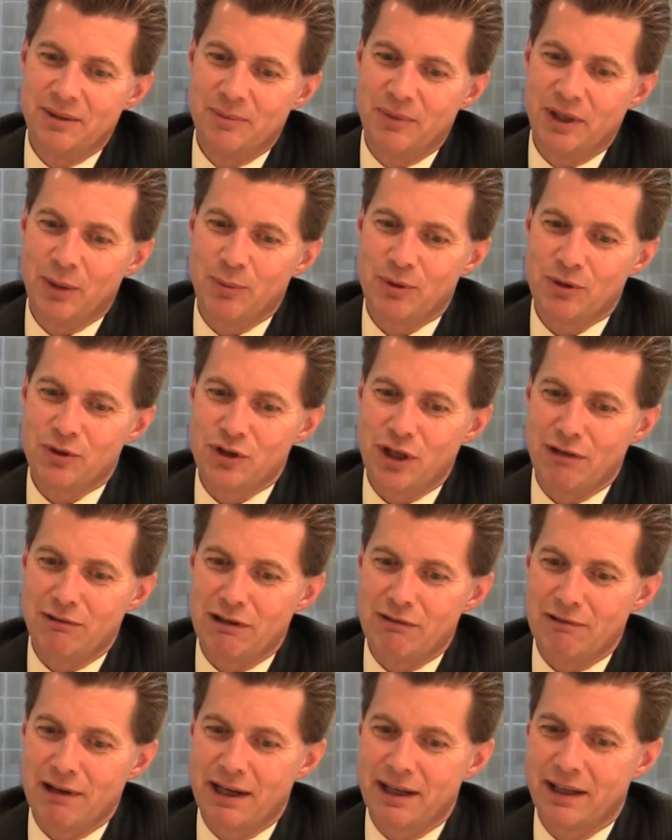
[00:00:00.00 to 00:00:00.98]
people
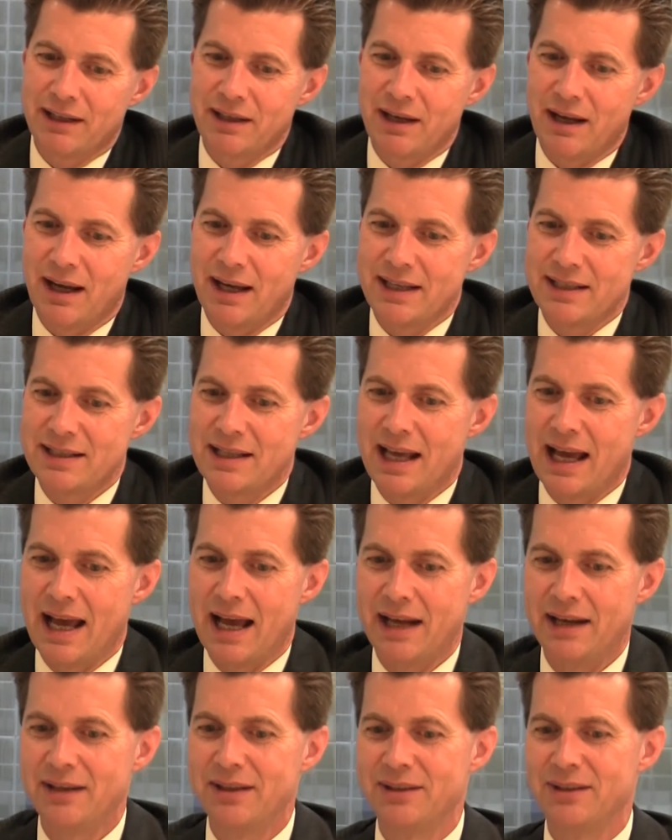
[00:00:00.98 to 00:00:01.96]
generally recognize
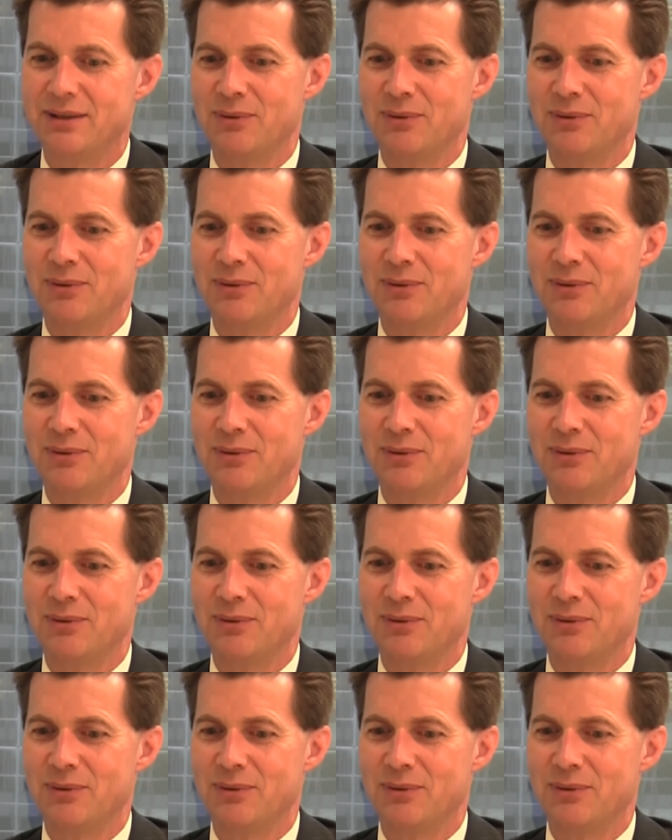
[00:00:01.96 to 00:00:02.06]
that